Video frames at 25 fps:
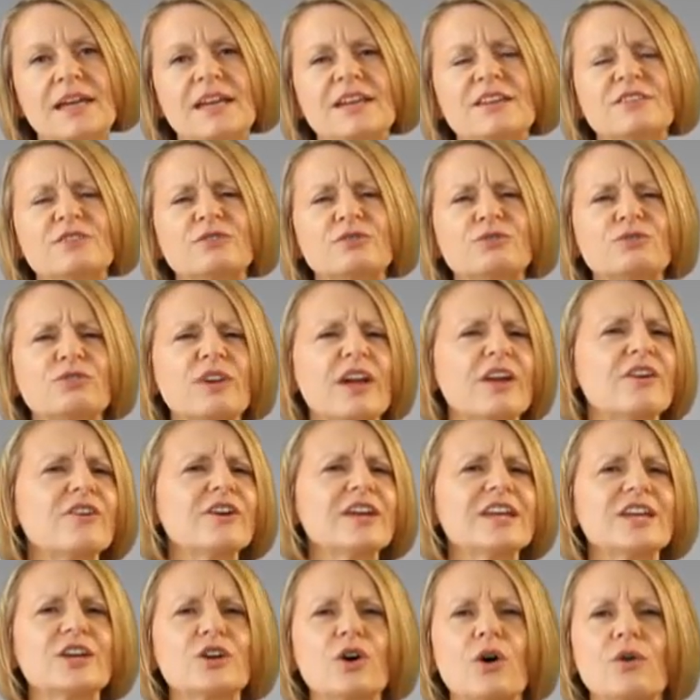is
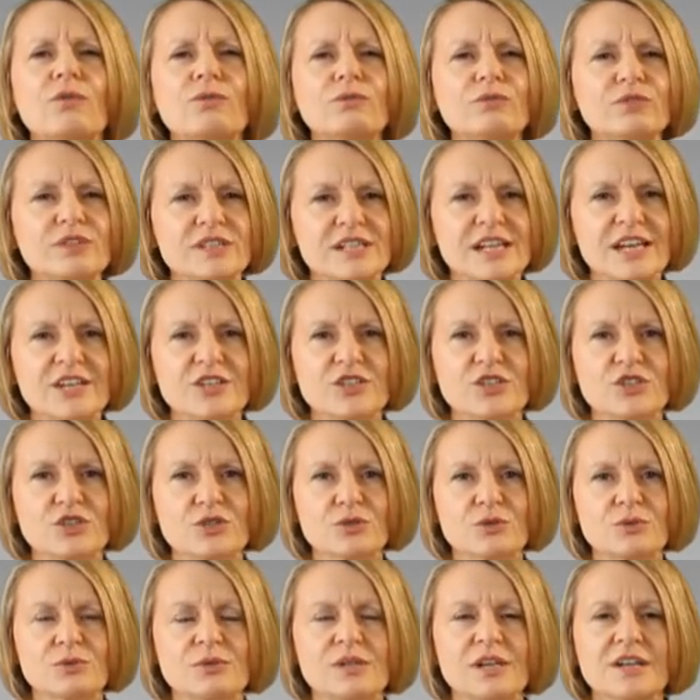very
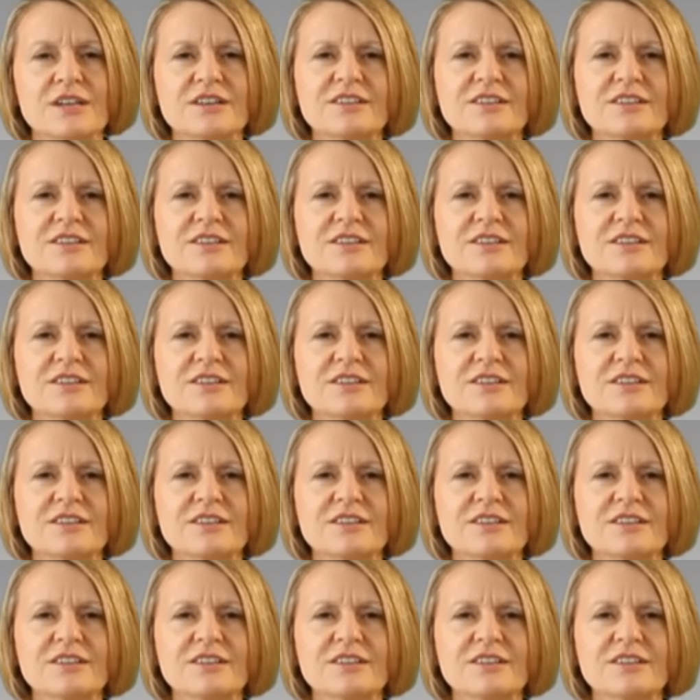confidential.